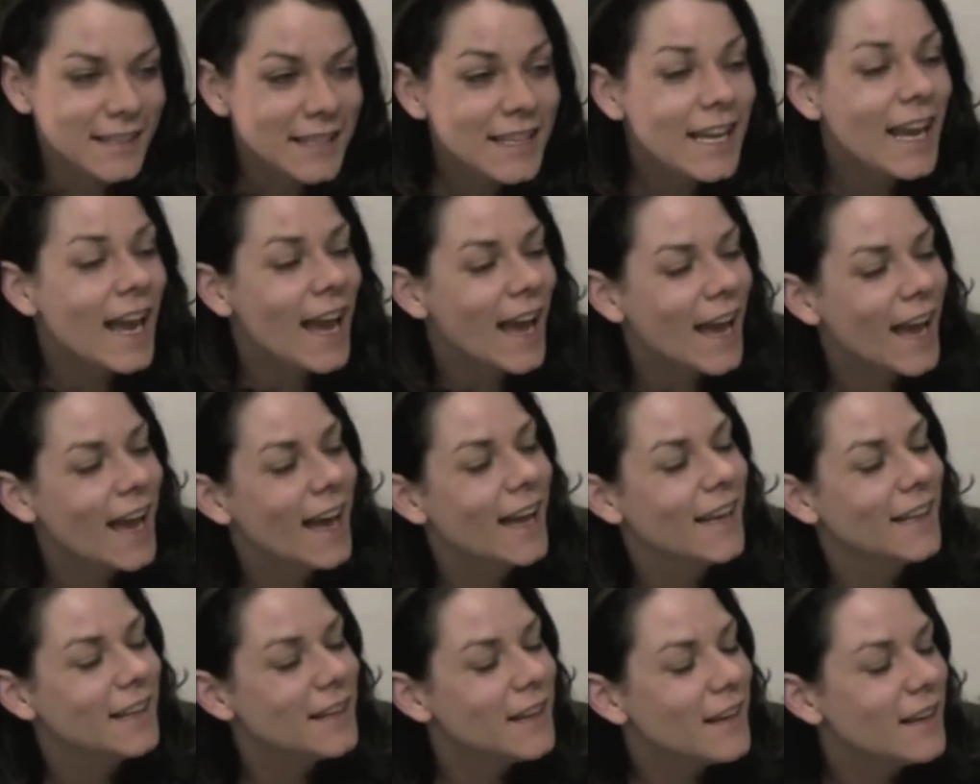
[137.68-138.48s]

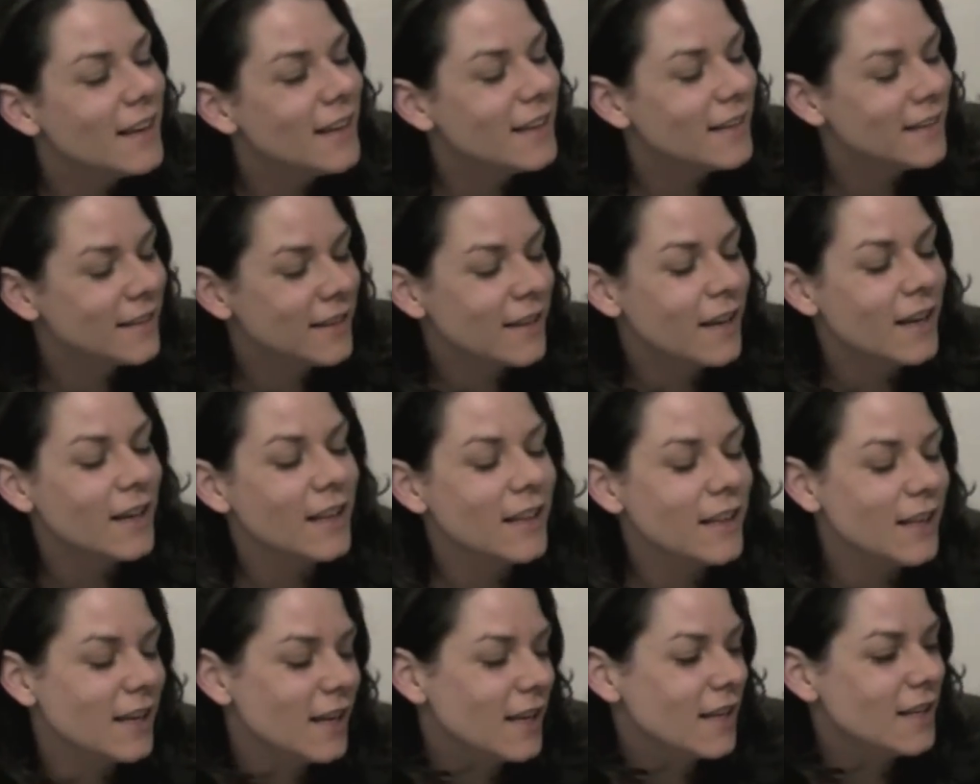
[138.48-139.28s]
yeah,
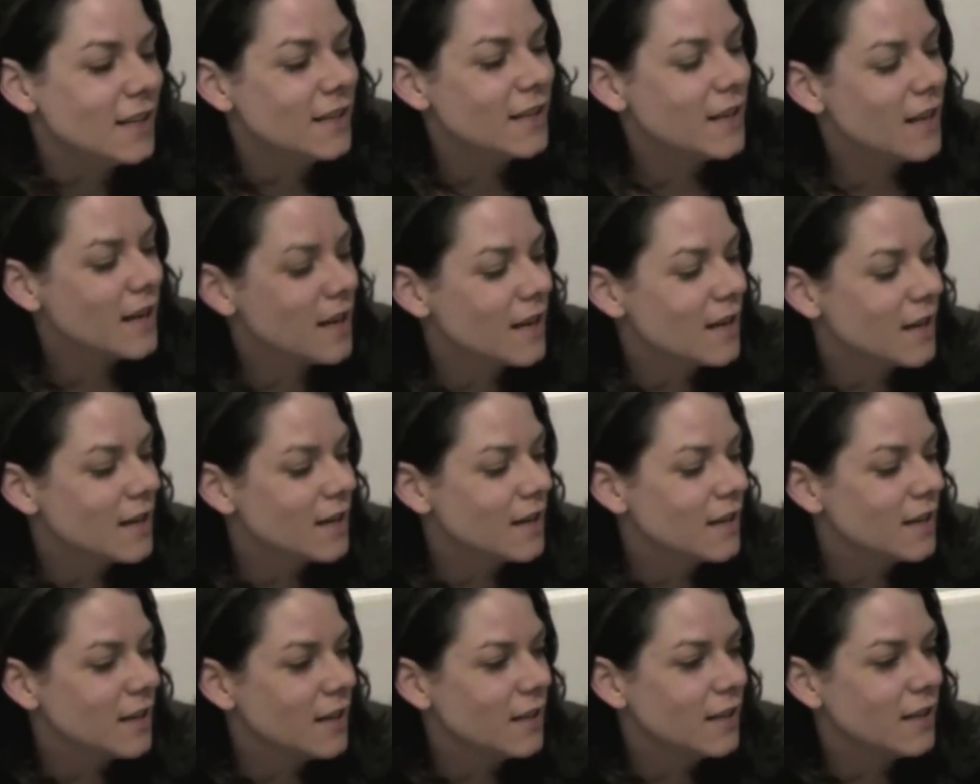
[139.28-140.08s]
luckily
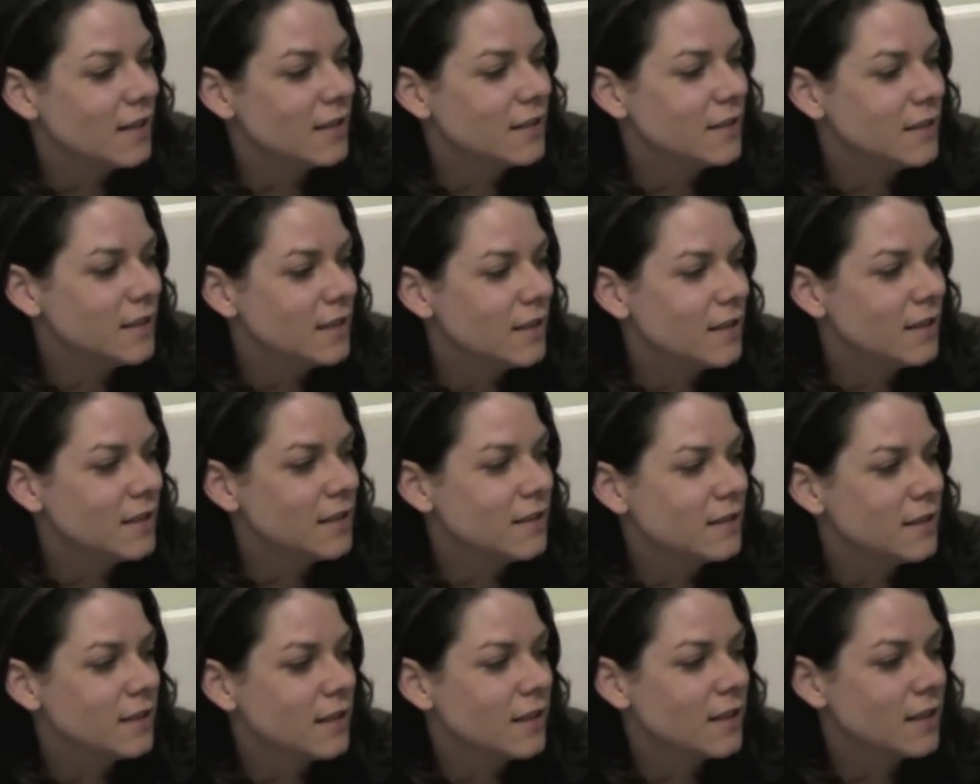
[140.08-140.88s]

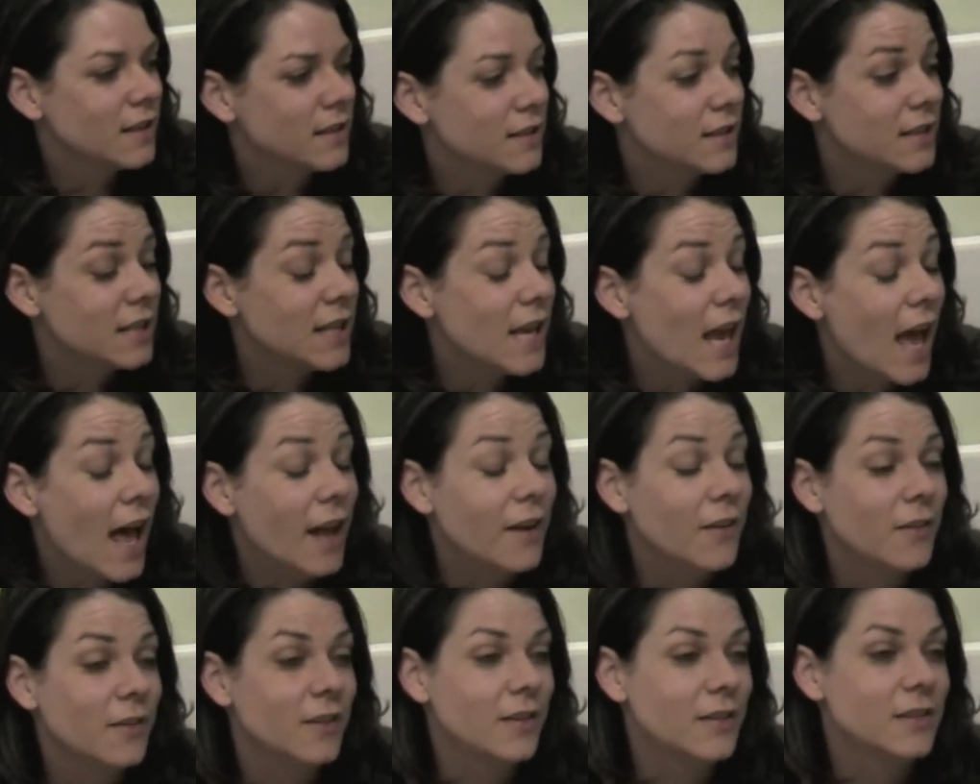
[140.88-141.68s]
in
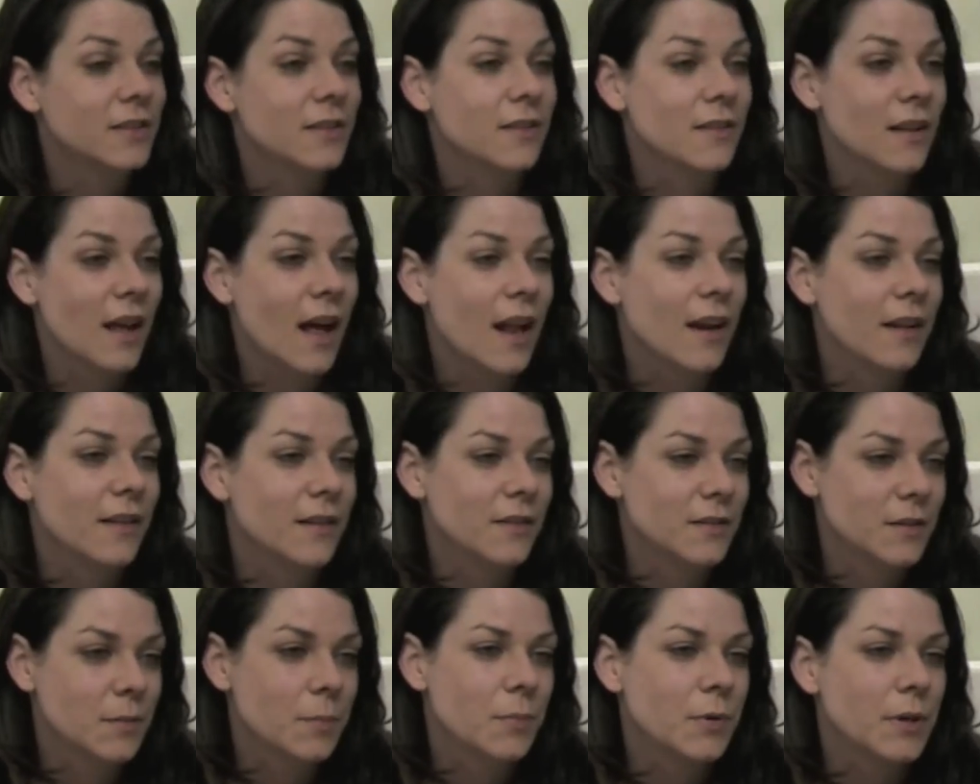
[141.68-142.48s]
Seattle there's
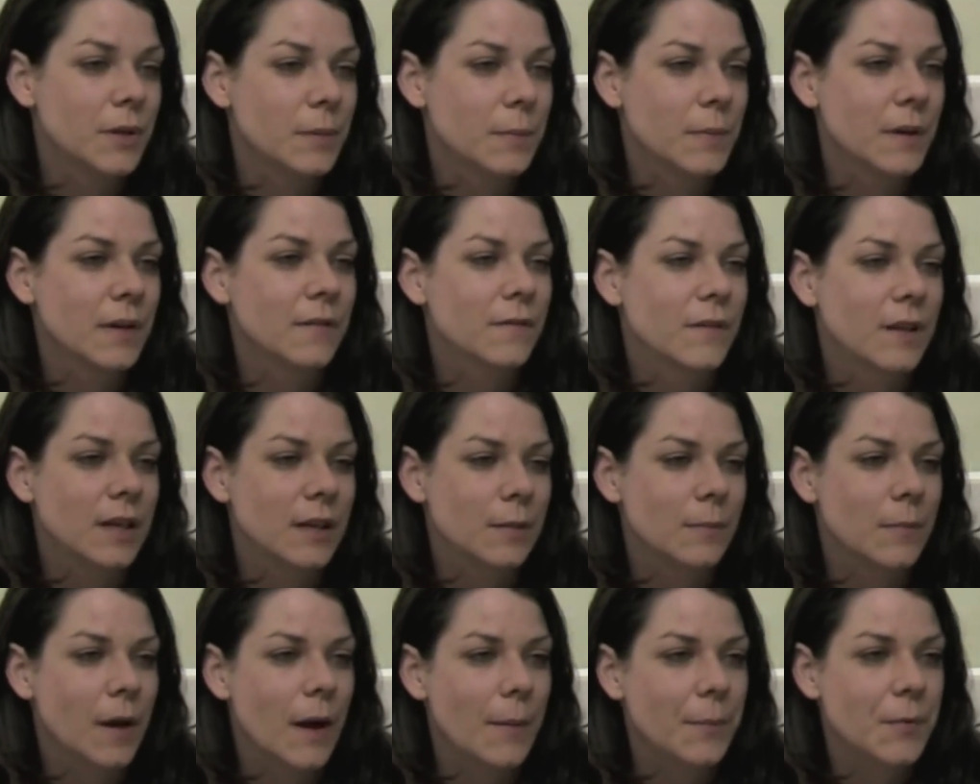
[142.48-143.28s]
a pretty big
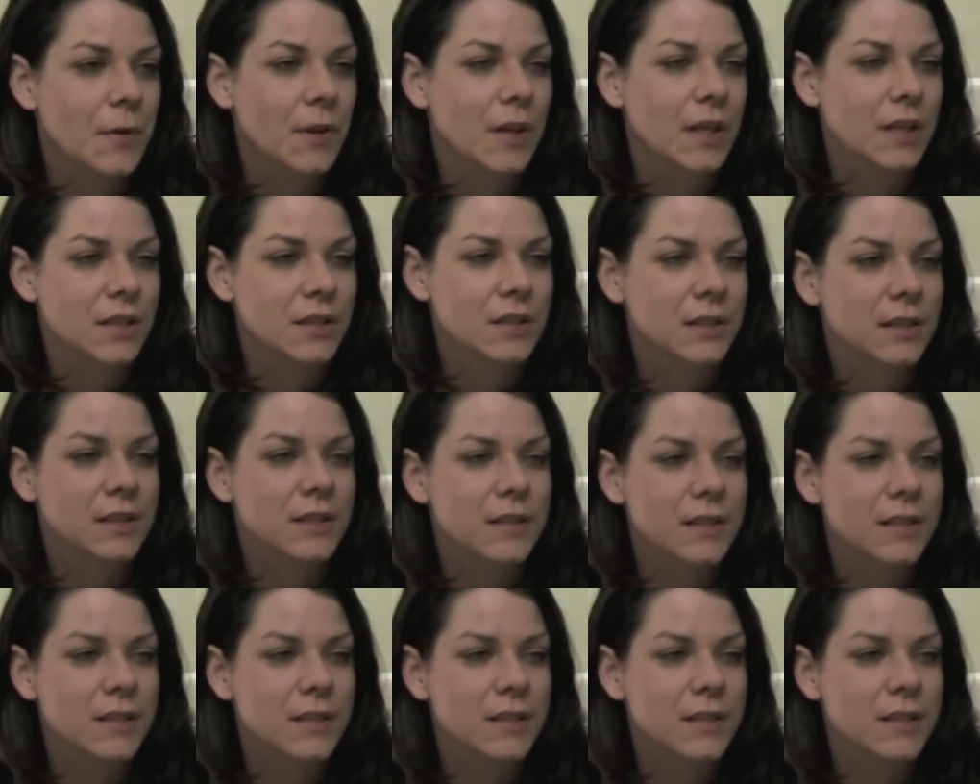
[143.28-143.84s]
vegan population.